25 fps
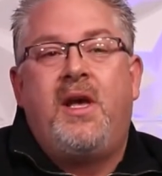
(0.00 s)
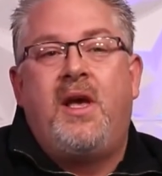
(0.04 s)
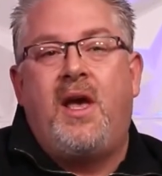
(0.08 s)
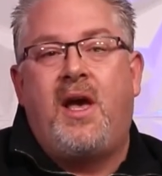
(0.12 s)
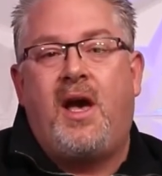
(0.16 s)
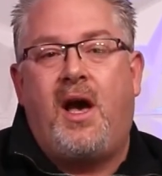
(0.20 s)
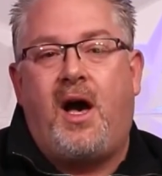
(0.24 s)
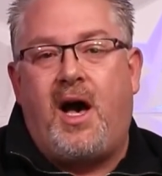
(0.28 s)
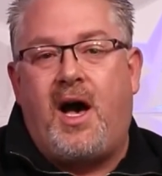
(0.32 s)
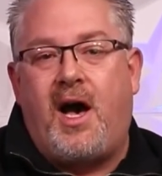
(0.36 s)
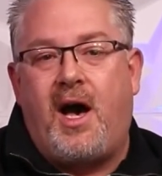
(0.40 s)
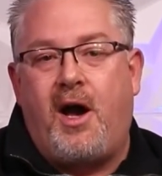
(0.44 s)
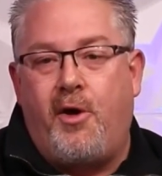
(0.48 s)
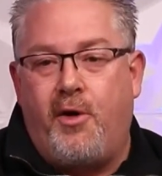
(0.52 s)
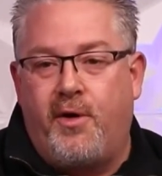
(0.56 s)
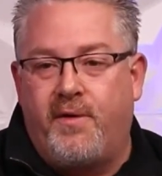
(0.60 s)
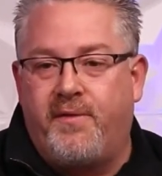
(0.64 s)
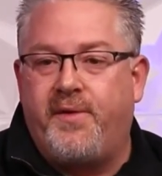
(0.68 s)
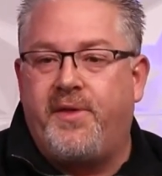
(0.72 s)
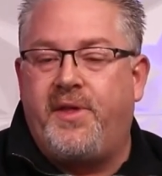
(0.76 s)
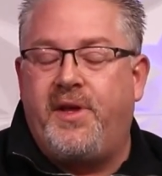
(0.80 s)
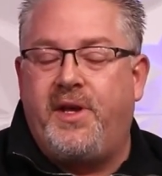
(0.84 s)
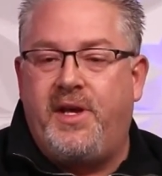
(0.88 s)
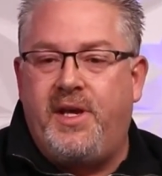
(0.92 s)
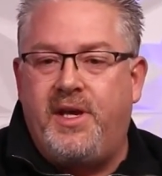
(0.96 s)
over
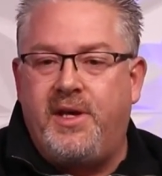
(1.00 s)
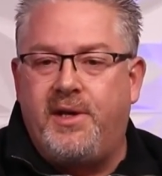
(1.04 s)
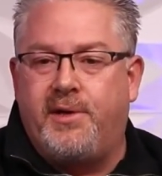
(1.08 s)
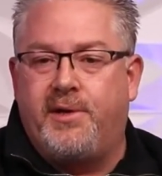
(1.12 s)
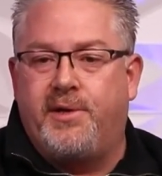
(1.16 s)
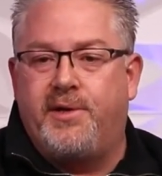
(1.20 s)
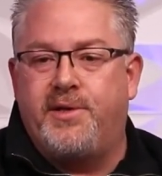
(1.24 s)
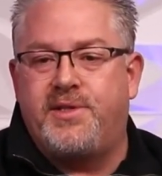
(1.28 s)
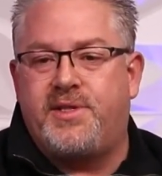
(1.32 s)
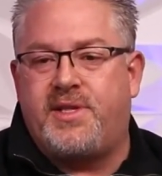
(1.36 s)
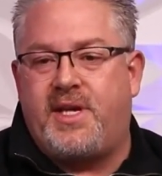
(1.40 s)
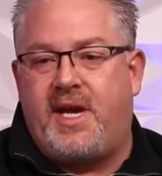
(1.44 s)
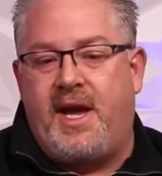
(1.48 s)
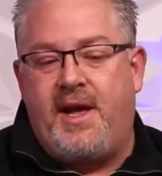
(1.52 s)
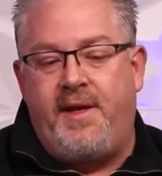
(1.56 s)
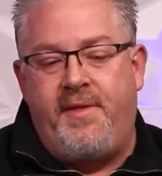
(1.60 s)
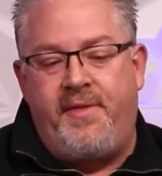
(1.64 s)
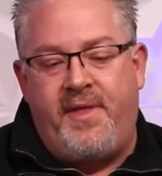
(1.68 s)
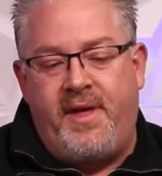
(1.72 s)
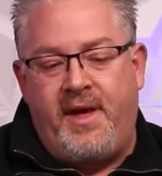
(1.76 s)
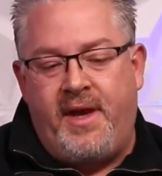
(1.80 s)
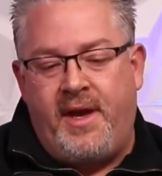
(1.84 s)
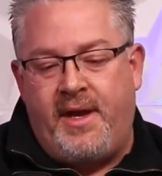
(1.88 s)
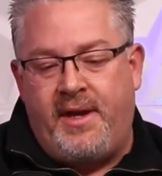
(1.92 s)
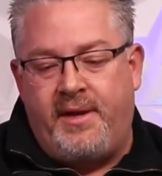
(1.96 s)
the years. And
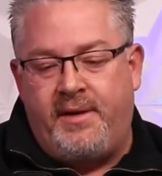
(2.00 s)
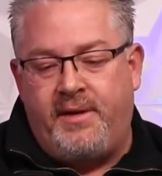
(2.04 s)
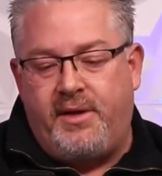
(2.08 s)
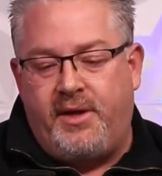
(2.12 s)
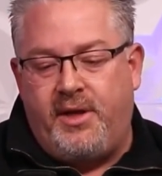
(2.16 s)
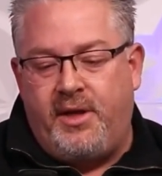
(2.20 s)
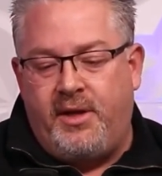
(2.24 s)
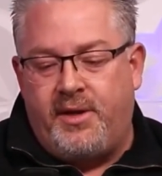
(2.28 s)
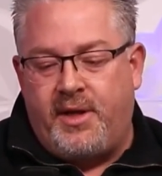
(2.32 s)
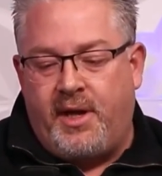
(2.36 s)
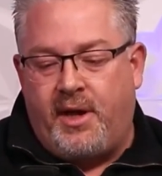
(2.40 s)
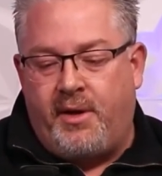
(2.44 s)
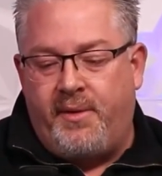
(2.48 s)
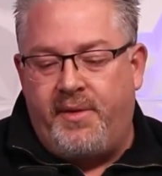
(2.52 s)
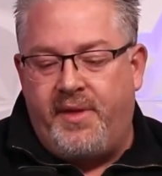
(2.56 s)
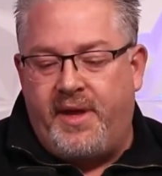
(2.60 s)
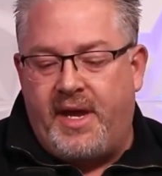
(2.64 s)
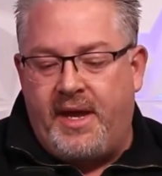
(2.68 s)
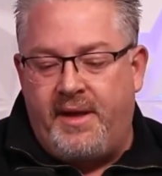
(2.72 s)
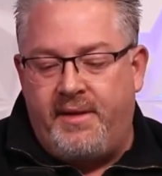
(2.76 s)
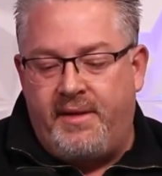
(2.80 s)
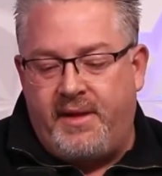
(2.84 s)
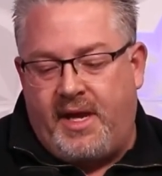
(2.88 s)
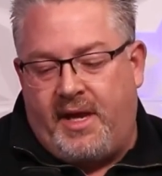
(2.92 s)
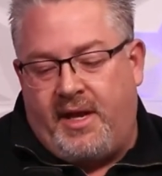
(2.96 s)
then, you know,
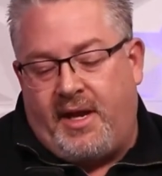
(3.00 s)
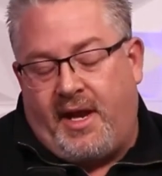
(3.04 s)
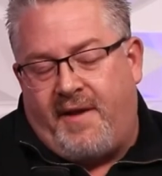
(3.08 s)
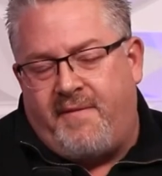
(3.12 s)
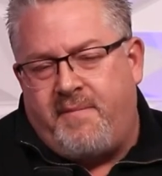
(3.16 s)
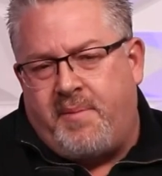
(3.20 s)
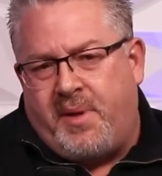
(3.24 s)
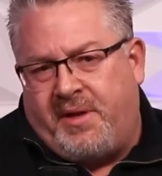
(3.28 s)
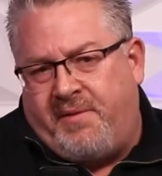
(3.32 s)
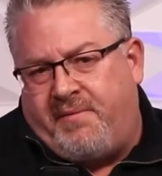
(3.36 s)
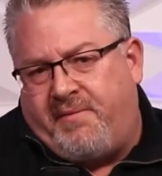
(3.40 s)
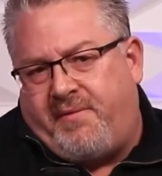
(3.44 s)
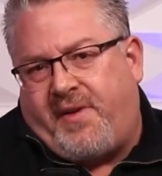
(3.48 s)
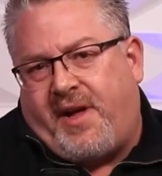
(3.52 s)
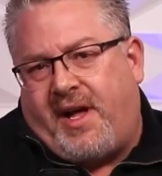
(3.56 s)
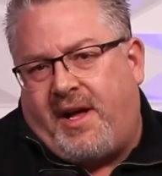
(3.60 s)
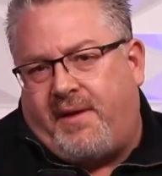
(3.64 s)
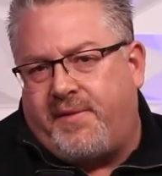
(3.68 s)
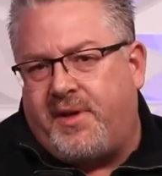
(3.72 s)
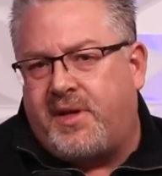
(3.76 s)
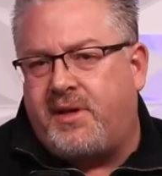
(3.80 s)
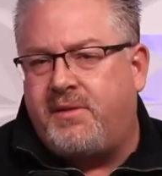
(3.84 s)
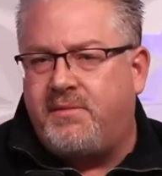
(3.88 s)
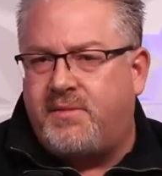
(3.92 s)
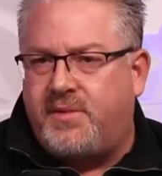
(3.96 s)
and I've been
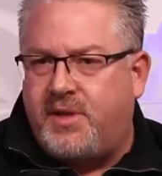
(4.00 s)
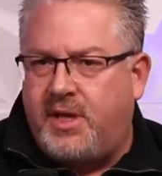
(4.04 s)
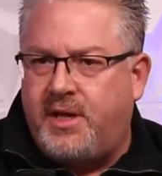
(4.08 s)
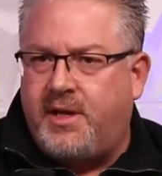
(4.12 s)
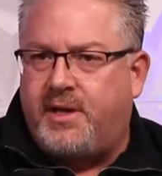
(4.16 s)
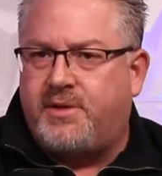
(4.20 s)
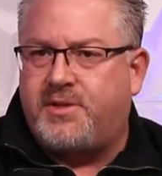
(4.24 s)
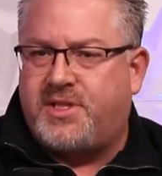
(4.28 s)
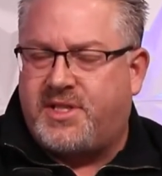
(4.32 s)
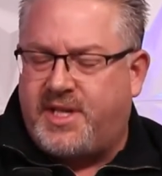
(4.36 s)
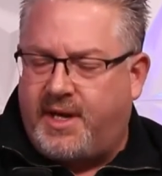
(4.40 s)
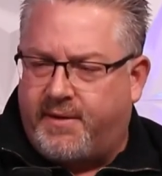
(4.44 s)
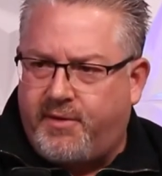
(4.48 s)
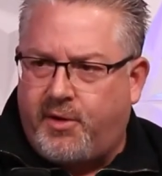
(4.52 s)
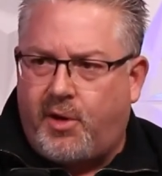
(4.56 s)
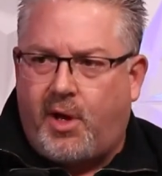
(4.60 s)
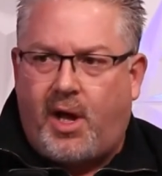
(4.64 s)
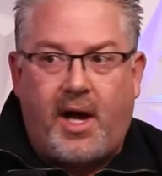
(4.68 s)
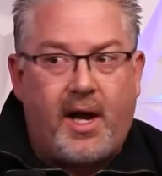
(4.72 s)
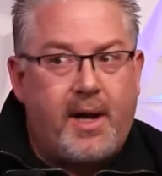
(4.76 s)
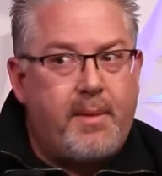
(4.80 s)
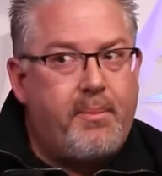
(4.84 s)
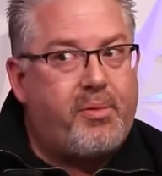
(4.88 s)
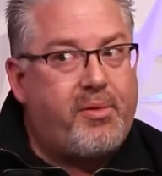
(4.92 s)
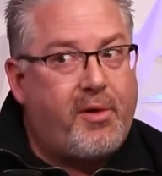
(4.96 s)
involved in, you know, several
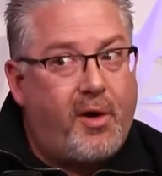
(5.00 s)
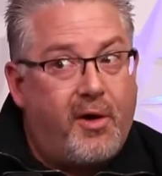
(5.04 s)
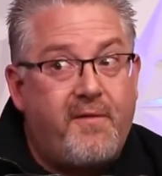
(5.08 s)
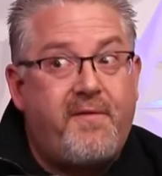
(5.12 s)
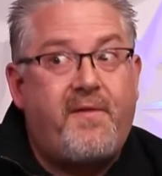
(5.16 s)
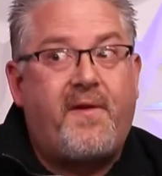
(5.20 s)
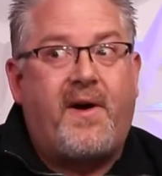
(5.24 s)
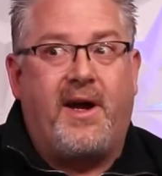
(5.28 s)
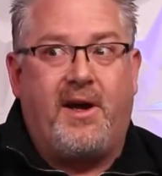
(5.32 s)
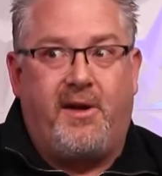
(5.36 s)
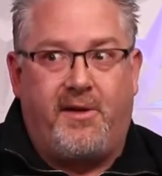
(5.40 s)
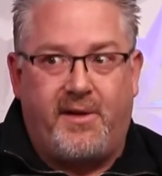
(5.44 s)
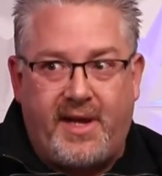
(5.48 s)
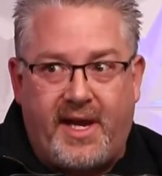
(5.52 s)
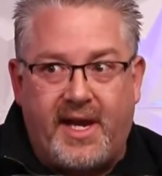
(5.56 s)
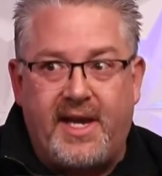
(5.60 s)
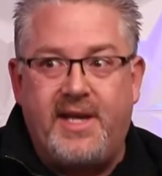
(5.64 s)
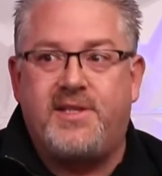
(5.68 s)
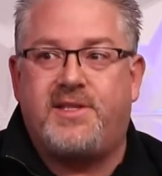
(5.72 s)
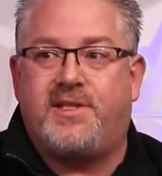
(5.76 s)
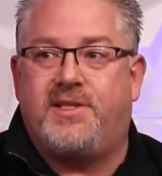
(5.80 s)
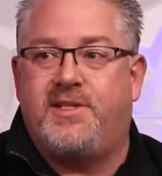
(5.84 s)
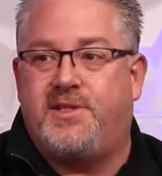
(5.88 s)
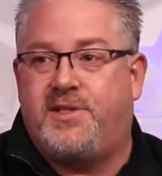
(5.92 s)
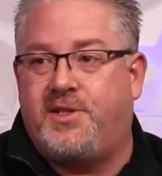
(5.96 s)
high-profile
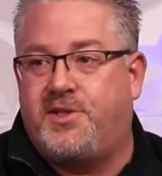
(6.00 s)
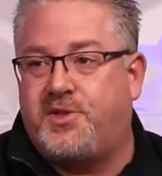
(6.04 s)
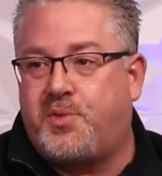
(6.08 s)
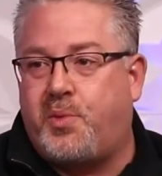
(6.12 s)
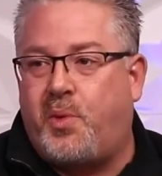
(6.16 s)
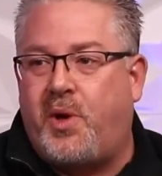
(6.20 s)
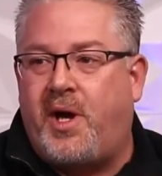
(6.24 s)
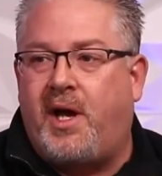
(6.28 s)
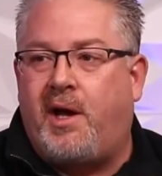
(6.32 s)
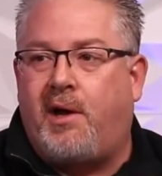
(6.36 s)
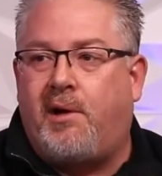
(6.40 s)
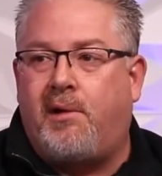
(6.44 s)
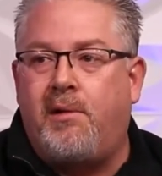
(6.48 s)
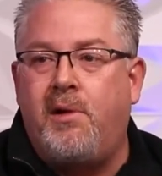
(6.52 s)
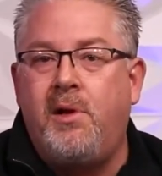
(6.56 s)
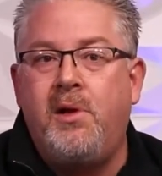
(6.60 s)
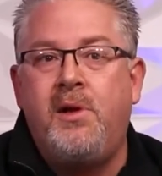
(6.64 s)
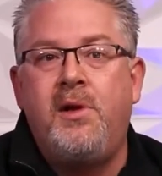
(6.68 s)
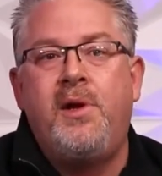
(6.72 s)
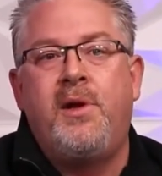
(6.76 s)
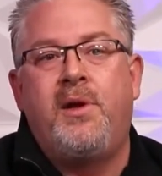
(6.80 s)
cases as well,